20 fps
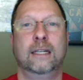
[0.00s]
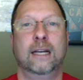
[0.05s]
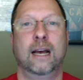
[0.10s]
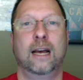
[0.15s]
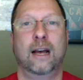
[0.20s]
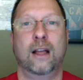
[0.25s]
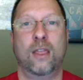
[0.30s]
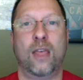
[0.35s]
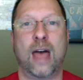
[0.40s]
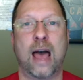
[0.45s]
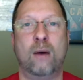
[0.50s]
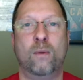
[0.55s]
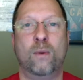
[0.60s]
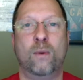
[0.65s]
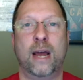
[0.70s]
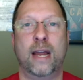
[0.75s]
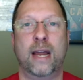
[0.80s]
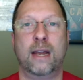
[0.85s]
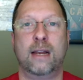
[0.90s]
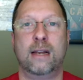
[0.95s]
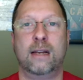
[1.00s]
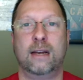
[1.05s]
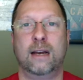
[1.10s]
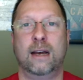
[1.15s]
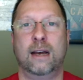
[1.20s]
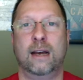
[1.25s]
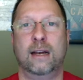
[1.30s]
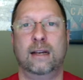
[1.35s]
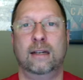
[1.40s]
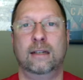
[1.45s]
that way,
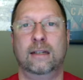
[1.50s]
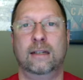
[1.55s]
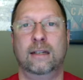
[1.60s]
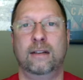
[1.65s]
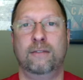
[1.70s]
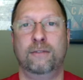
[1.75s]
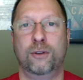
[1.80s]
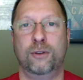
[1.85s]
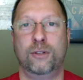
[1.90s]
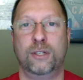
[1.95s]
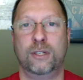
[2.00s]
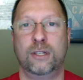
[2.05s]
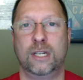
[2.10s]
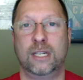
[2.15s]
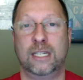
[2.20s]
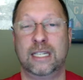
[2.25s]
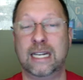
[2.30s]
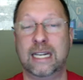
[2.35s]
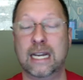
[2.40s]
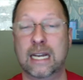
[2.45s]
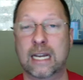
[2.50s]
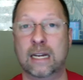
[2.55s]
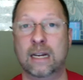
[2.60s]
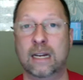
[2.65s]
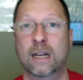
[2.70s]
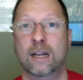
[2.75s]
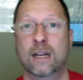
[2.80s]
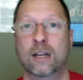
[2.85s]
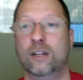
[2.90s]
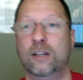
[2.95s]
if you
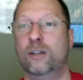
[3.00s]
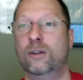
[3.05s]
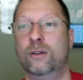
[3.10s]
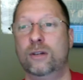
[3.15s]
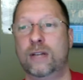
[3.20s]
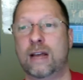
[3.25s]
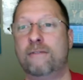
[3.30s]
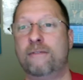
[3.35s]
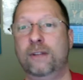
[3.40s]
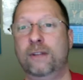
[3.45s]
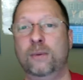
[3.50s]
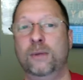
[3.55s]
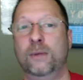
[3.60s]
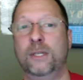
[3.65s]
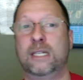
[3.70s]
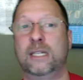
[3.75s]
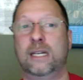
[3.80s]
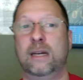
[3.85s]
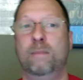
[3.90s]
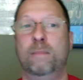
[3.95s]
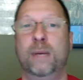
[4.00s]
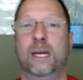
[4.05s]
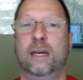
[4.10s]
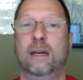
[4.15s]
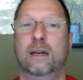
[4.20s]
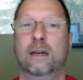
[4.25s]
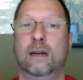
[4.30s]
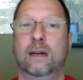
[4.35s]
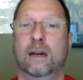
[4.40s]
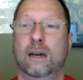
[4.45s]
succeed, you definitely will see a
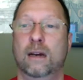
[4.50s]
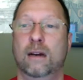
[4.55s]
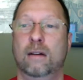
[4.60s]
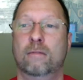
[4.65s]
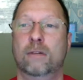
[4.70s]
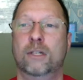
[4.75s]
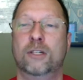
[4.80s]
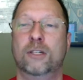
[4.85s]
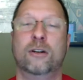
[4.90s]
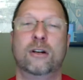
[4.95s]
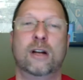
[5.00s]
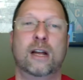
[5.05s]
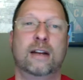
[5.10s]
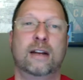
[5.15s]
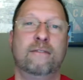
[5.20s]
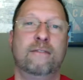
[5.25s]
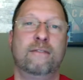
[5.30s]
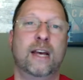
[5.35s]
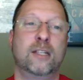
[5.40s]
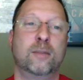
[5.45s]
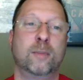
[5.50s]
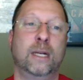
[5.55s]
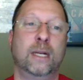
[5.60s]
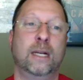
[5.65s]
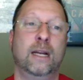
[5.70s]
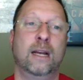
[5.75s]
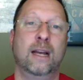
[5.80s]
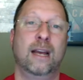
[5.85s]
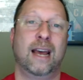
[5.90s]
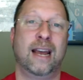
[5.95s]
big return on investment.
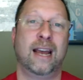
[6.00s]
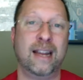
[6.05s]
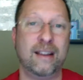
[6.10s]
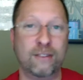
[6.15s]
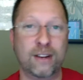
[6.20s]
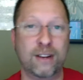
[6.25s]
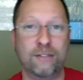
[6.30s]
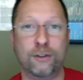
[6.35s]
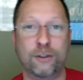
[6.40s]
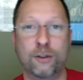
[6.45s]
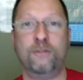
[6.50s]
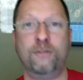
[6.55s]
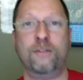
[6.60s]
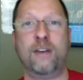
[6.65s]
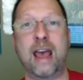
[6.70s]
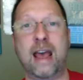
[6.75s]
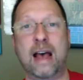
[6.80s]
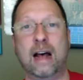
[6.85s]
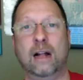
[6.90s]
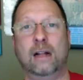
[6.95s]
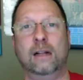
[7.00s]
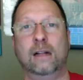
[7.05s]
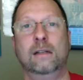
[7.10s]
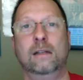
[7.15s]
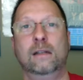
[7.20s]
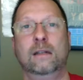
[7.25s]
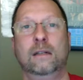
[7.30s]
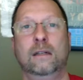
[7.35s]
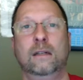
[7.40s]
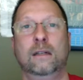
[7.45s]
And even if you
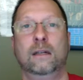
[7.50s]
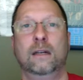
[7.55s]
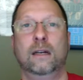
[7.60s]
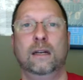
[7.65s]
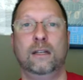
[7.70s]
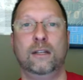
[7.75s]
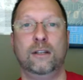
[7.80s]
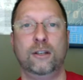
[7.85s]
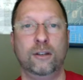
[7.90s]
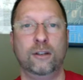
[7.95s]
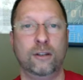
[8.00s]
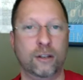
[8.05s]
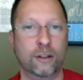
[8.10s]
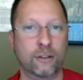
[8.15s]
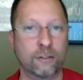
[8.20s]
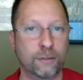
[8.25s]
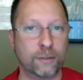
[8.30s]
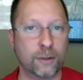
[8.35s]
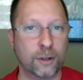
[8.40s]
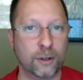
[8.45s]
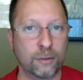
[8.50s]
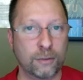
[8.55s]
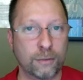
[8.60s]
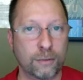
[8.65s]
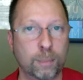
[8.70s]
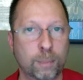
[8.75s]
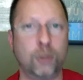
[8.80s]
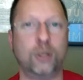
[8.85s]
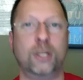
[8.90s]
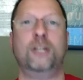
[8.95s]
fail, you've
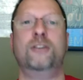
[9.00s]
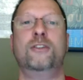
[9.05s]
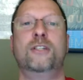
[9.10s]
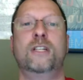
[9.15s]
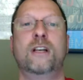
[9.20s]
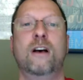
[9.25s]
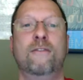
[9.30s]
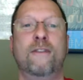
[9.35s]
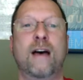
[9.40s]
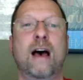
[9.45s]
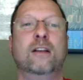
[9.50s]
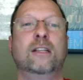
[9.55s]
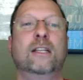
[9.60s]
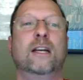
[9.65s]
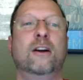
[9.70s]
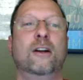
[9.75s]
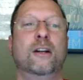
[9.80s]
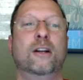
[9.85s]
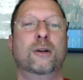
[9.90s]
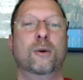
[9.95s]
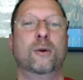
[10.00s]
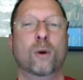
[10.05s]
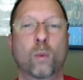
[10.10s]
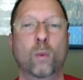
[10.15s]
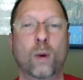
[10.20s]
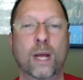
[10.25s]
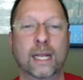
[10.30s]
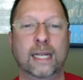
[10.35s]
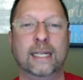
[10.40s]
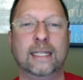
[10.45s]
put yourself out there, you were
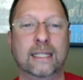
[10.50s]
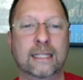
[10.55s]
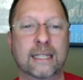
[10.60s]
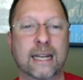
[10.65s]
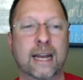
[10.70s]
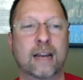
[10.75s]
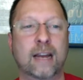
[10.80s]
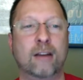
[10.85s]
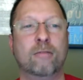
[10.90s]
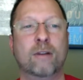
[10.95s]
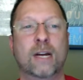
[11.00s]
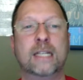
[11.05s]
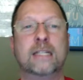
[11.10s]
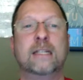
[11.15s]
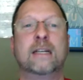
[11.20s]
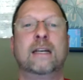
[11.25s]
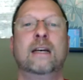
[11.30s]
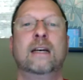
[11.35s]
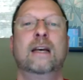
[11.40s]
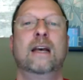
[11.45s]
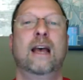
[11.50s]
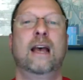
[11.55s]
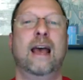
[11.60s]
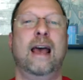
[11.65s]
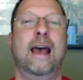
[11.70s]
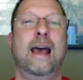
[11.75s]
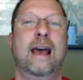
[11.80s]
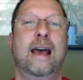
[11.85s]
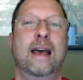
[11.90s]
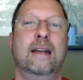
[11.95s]
willing to take a risk,
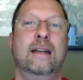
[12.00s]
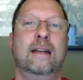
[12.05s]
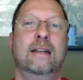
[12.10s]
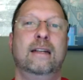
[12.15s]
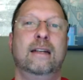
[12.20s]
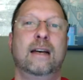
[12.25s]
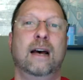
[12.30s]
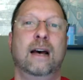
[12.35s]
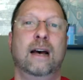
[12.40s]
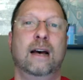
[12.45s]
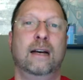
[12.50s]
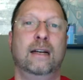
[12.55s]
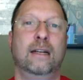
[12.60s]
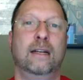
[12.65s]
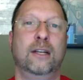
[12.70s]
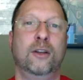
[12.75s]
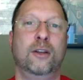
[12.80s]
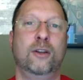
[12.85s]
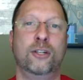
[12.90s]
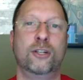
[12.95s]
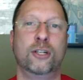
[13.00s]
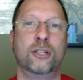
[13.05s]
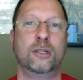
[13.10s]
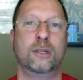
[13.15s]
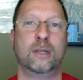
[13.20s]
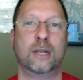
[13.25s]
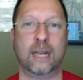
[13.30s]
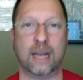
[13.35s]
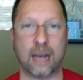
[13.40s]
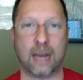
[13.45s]
and you
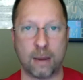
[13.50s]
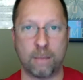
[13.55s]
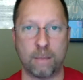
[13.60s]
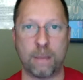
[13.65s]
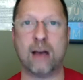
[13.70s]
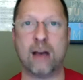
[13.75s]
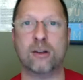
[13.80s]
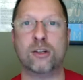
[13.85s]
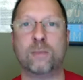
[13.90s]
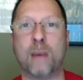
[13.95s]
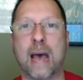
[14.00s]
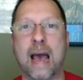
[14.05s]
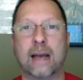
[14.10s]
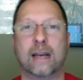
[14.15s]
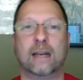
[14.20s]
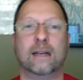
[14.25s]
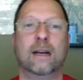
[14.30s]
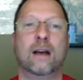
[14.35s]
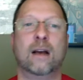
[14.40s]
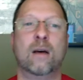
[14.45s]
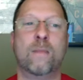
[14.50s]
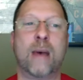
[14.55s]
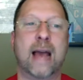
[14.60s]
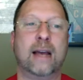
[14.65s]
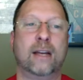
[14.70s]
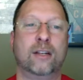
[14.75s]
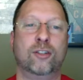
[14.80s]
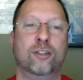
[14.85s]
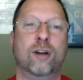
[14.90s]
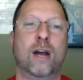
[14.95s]
just kind of bounce back and come
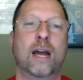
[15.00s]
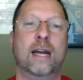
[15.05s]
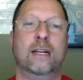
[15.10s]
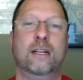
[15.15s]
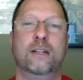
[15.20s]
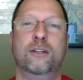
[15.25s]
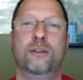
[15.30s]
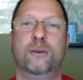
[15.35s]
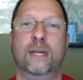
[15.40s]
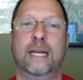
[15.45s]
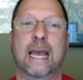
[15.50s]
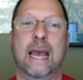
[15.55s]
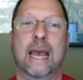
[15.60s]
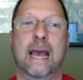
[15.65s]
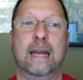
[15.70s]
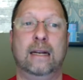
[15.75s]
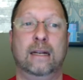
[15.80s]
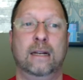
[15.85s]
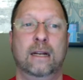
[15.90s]
back and try to do it again.